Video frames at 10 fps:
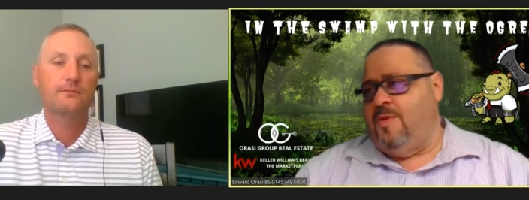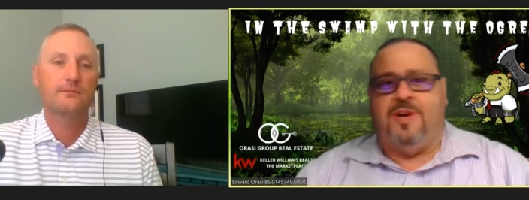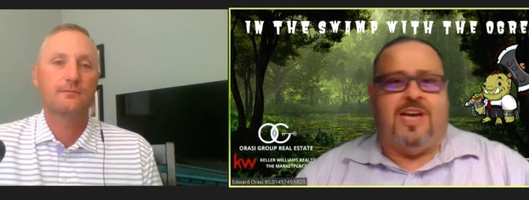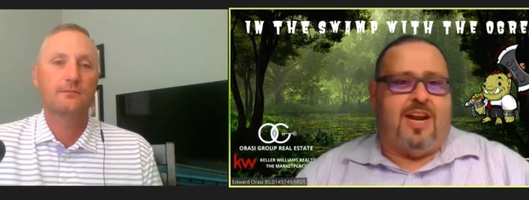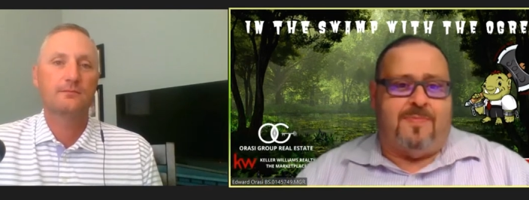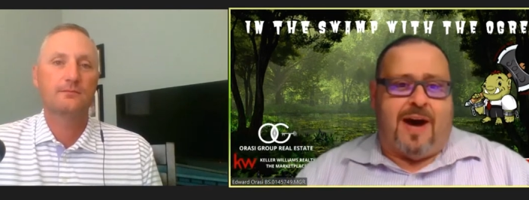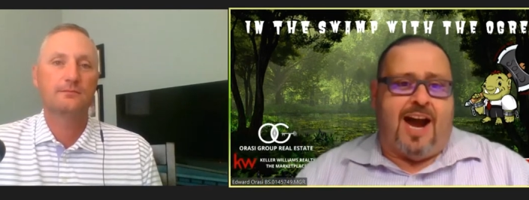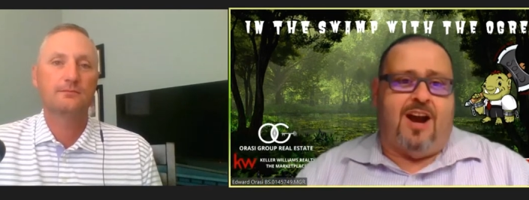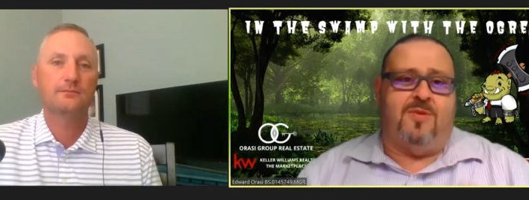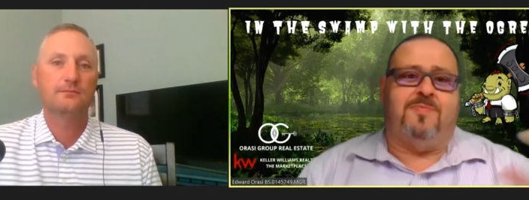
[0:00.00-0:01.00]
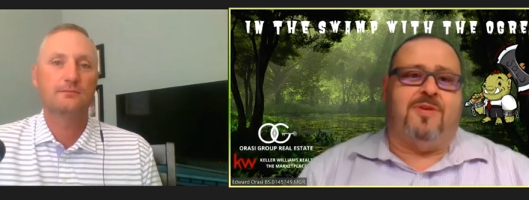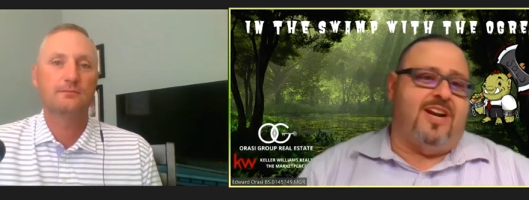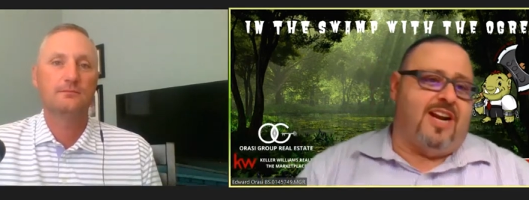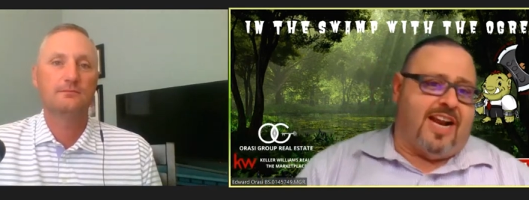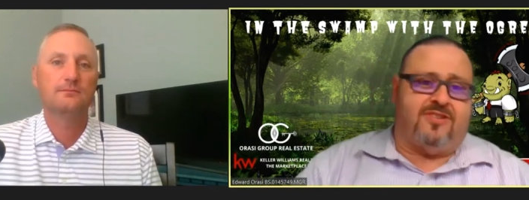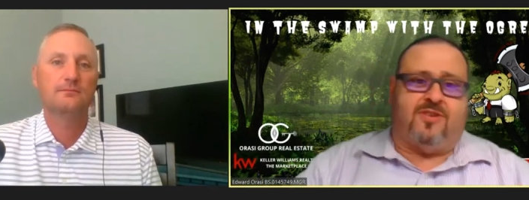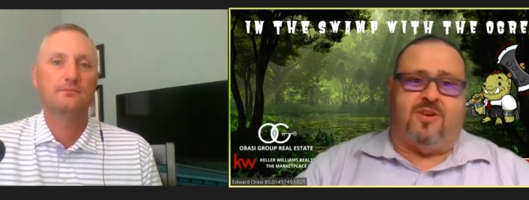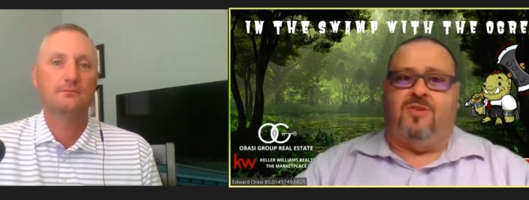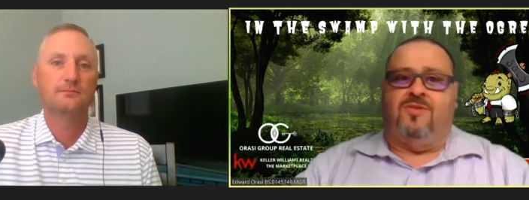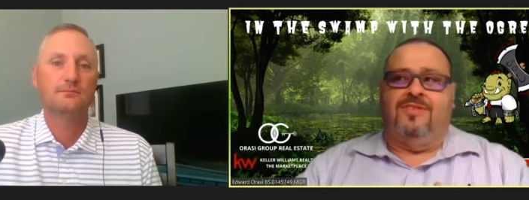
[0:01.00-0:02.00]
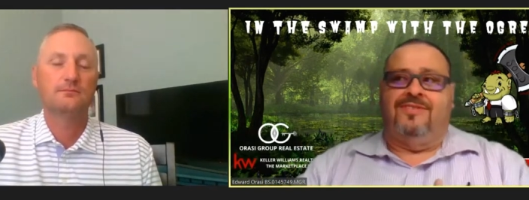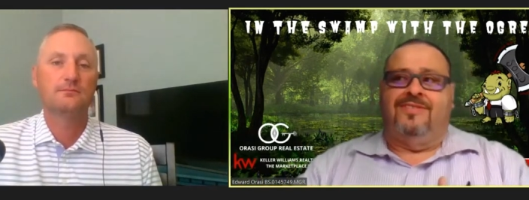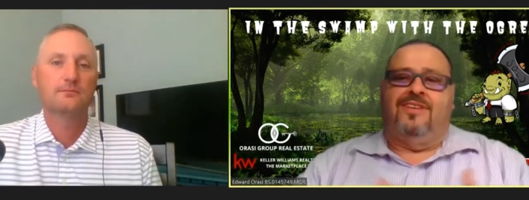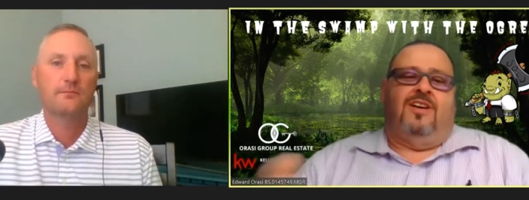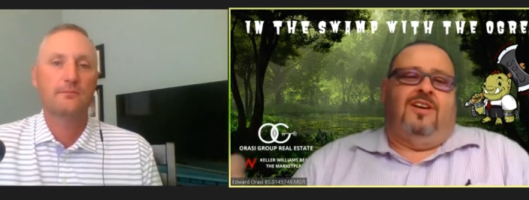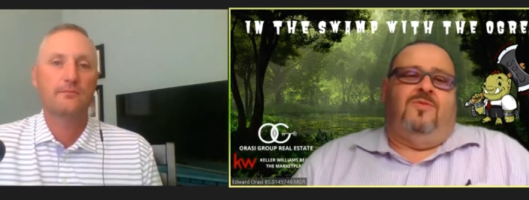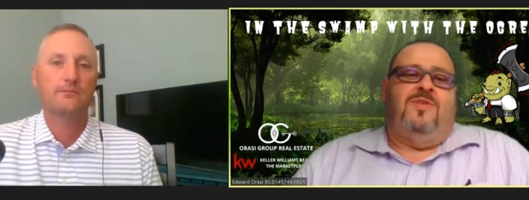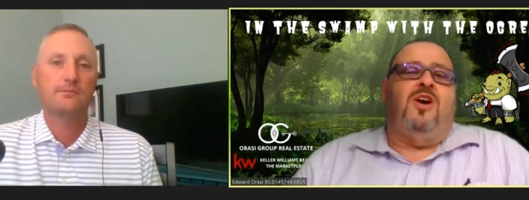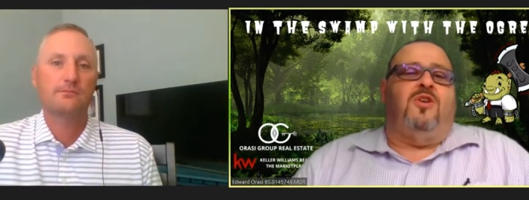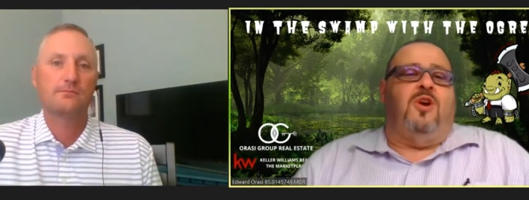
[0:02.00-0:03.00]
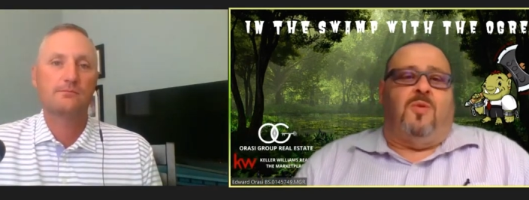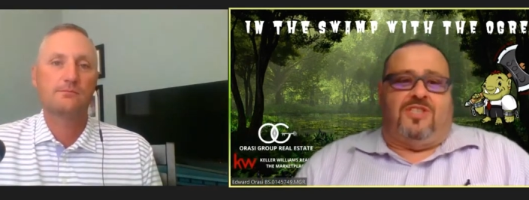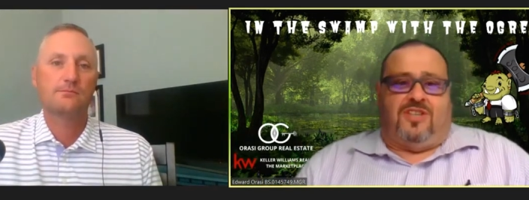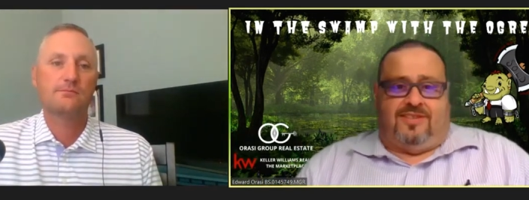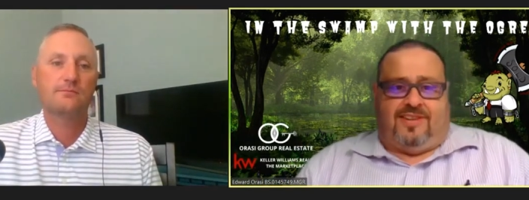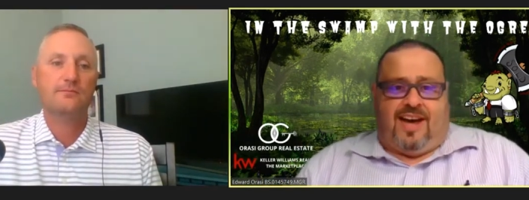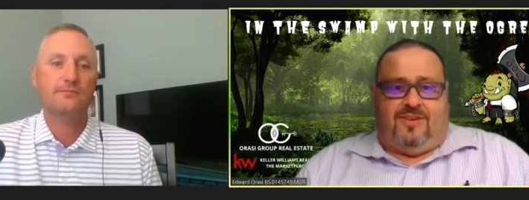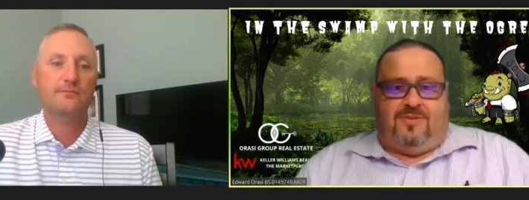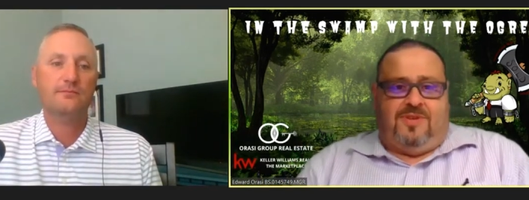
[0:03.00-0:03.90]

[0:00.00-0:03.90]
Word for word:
Speaker 1: when we get a buyer, we put it in escrow, we don't know what's on title.